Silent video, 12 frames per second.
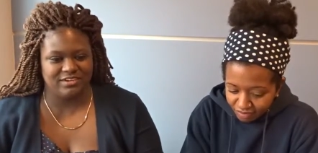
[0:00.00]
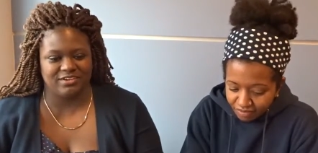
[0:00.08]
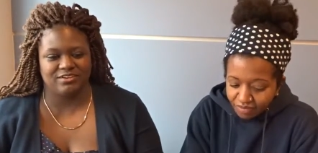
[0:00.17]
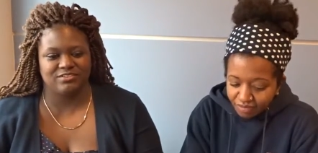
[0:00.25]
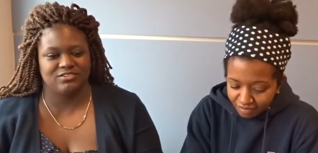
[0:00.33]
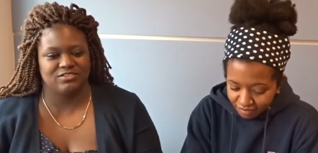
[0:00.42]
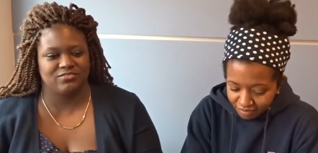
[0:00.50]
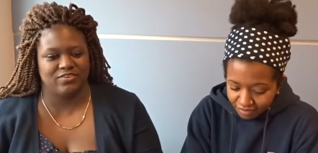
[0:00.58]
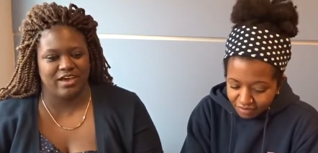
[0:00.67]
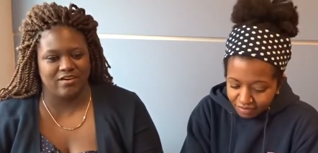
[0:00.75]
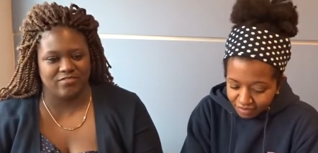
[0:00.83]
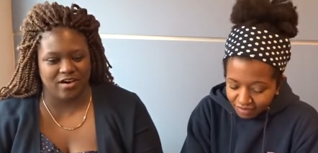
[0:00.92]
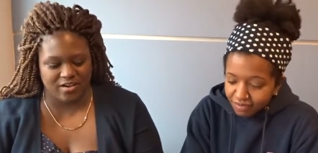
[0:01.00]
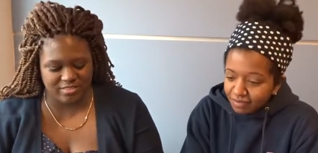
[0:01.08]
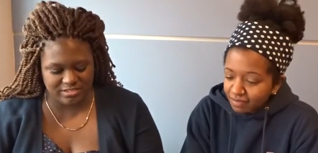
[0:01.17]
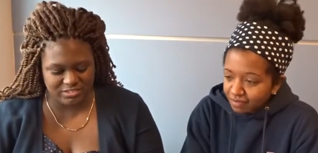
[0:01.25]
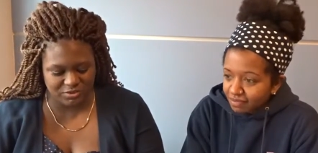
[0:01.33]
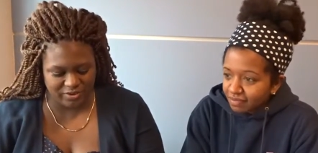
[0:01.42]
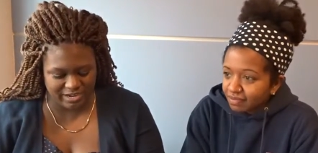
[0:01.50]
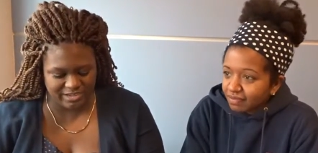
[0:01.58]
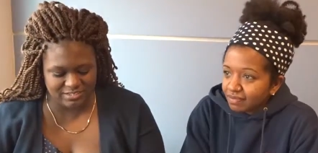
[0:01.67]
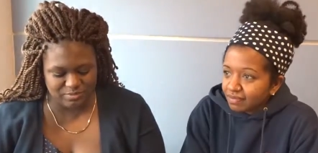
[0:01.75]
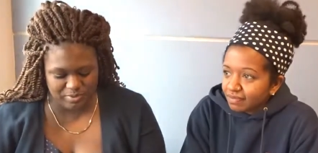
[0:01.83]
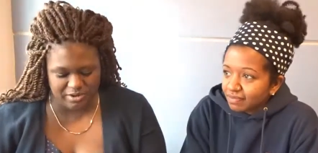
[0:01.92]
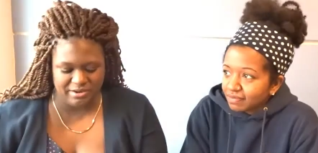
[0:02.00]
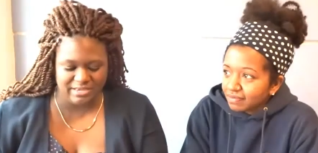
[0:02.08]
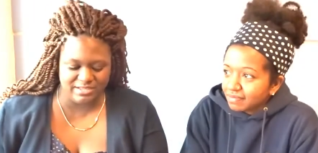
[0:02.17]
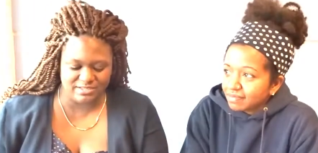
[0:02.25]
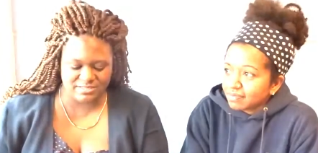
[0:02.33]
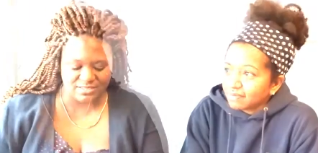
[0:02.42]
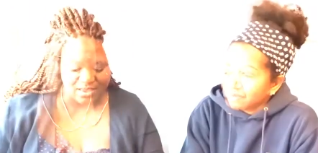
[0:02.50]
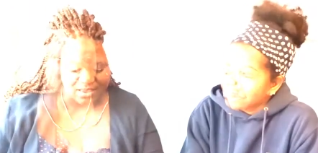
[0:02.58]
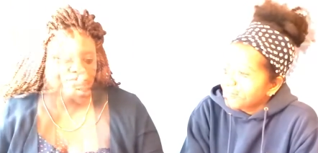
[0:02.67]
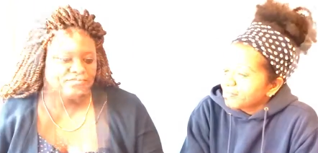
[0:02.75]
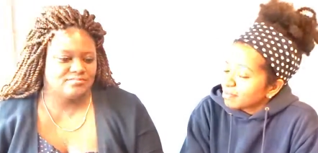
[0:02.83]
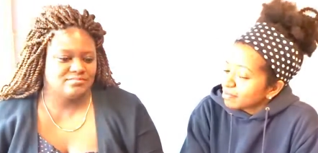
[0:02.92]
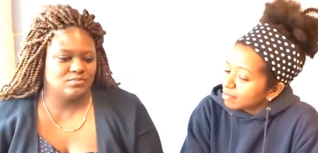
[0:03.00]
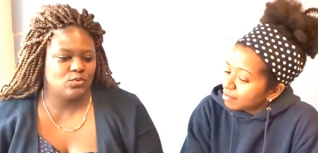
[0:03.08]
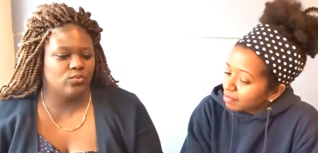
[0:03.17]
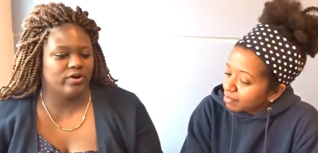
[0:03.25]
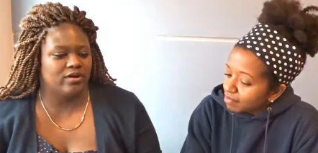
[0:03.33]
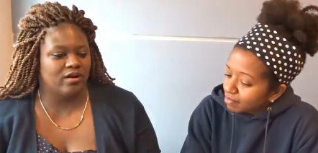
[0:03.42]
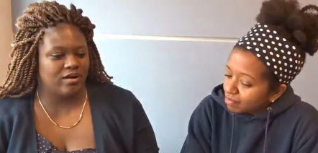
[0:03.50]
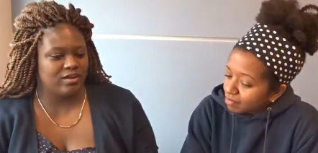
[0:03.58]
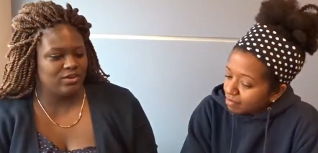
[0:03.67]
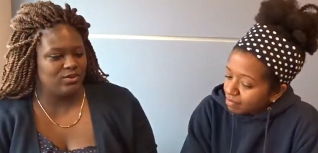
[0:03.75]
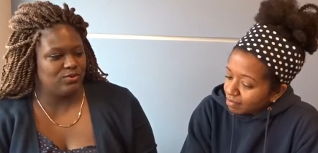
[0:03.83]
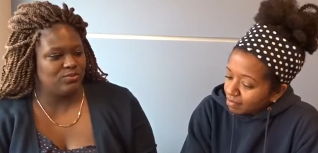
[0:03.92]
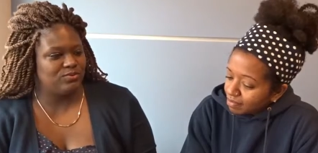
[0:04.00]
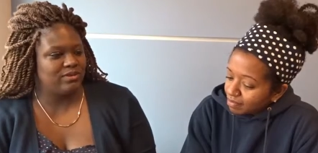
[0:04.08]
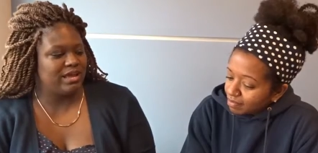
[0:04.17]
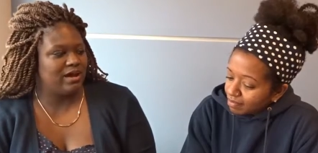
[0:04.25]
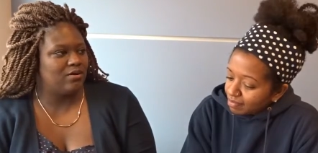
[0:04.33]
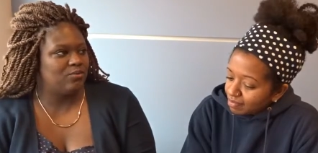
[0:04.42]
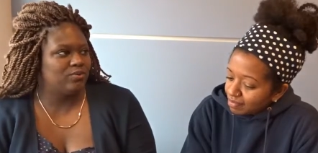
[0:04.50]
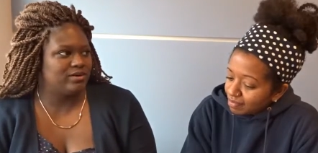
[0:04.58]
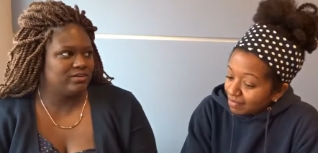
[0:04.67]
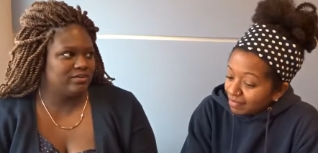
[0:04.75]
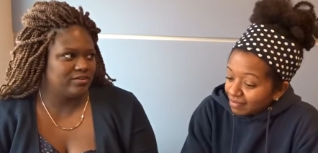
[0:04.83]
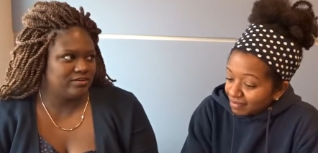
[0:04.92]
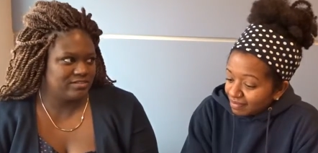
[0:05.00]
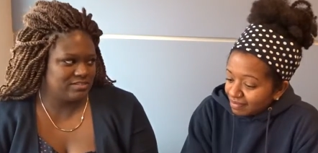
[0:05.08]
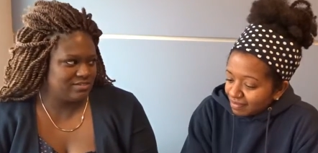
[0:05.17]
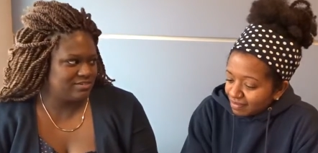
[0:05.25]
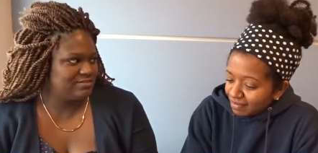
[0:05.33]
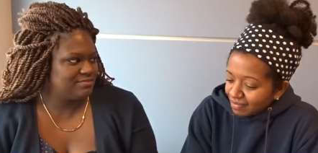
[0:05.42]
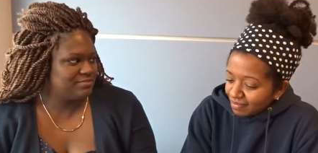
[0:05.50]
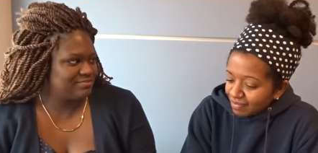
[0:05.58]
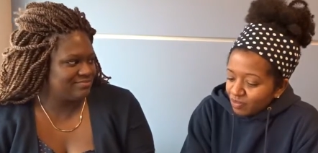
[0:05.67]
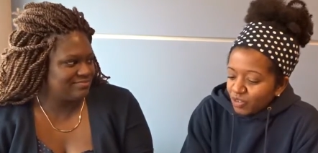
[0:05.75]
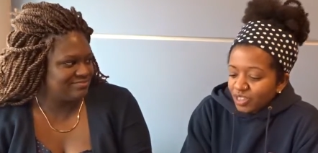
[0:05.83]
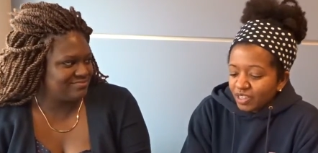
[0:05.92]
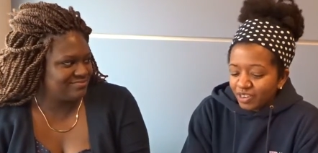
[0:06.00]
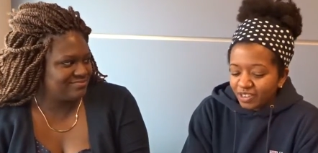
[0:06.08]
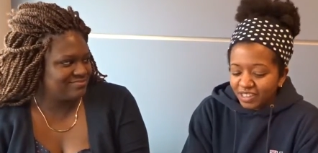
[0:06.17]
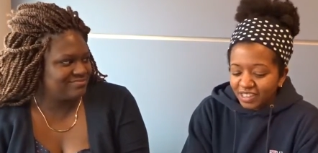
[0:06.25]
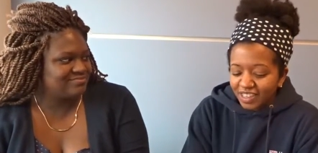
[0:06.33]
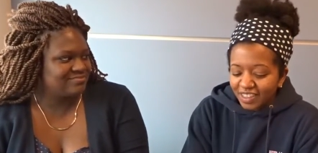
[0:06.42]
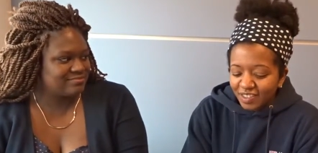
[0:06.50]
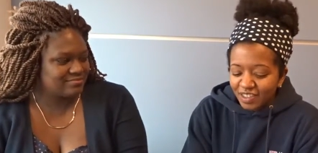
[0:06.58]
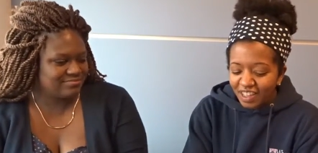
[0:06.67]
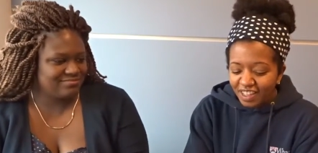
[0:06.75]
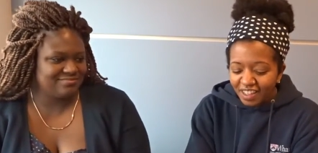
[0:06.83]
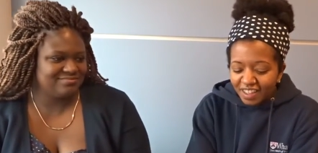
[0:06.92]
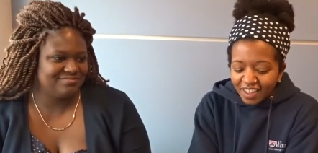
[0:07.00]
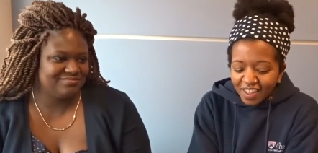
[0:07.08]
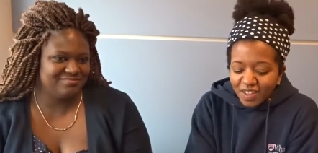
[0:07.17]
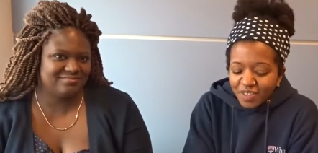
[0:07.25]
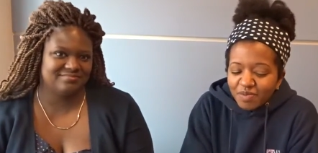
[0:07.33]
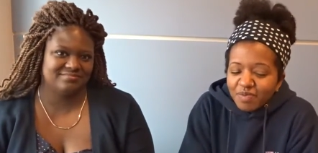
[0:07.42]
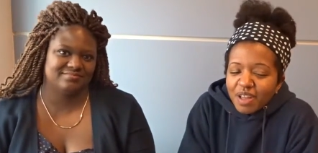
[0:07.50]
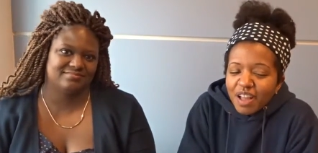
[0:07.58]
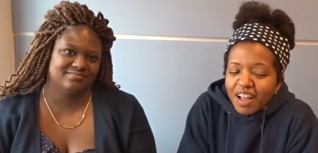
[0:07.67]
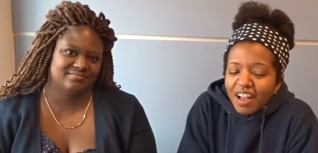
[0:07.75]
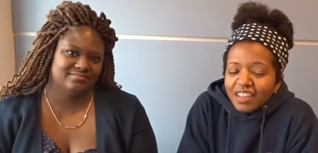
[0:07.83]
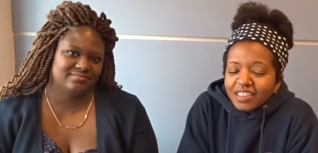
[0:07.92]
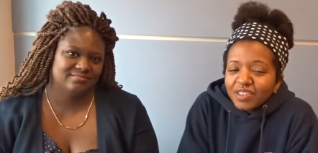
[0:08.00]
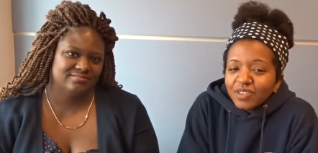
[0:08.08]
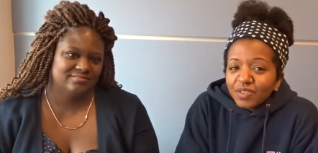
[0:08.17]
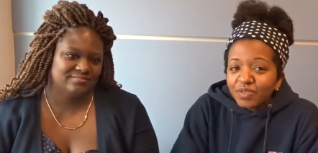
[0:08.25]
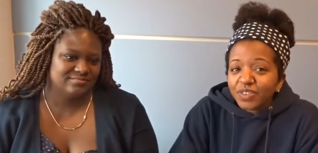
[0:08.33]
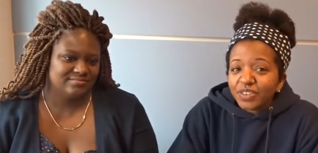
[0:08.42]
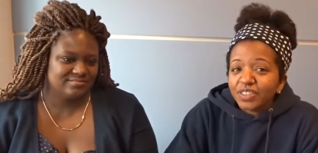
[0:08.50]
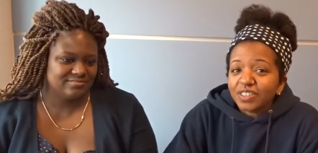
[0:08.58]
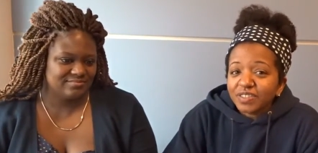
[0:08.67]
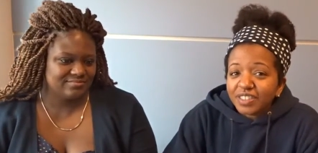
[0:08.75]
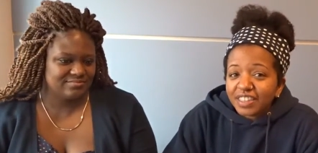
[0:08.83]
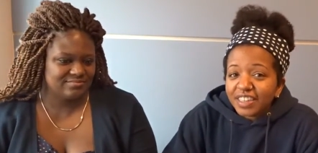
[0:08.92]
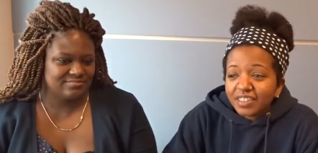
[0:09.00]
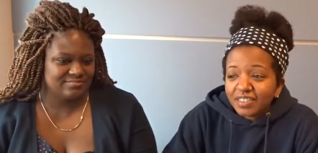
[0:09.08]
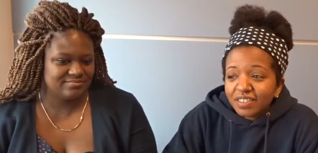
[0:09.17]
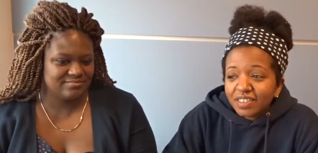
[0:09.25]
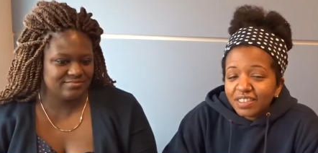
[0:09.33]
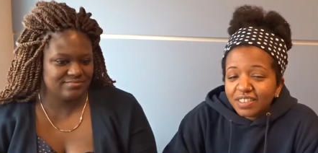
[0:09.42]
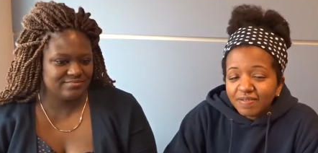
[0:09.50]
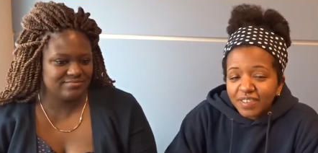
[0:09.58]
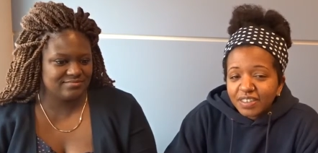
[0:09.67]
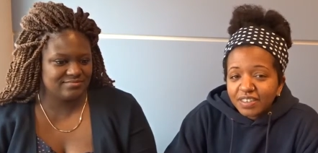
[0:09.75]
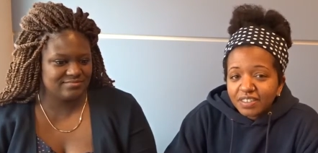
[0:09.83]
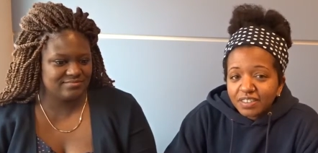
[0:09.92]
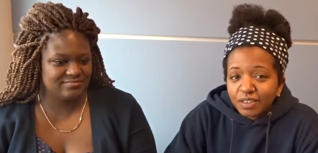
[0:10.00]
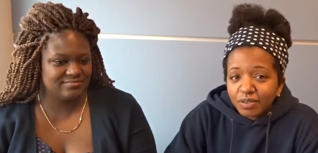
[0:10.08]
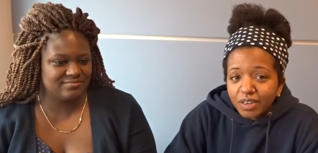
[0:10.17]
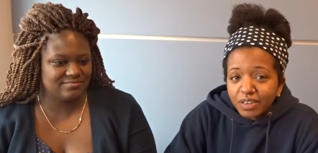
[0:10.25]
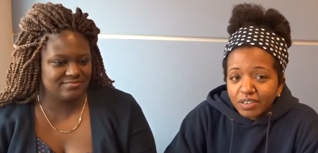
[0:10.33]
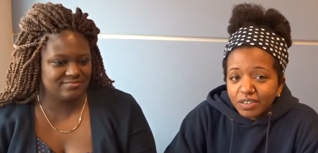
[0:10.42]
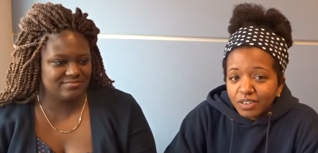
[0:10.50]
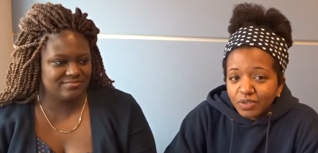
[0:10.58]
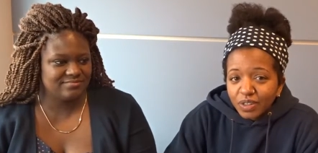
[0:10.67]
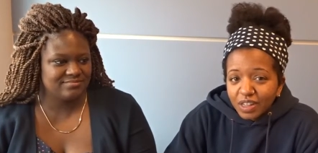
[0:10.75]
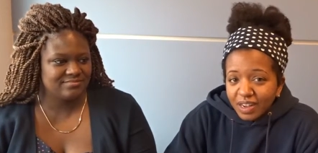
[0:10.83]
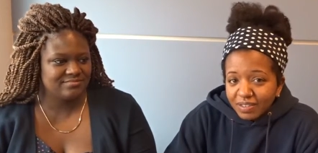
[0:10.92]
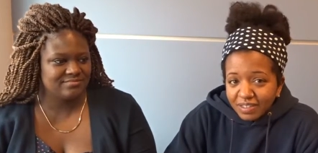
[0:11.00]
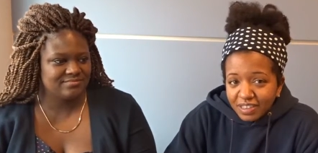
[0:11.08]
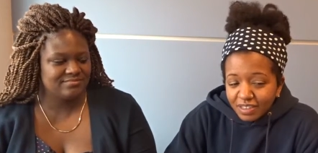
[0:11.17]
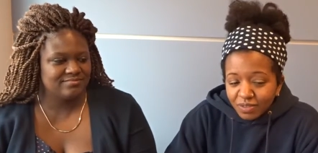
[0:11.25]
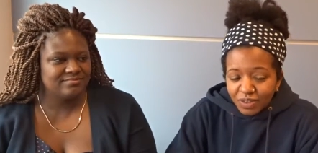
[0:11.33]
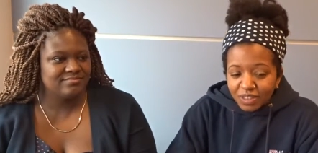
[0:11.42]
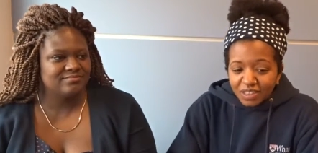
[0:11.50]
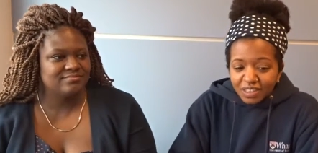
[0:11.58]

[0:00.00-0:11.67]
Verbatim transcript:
Speaker 1: years, mm-hmm. you've all this great experience. Mm-hmm. Where are you now with nursing?
Speaker 2: With nursing. Yeah. Um, so first, I want to say nursing is a very good career. You can do a lot of things with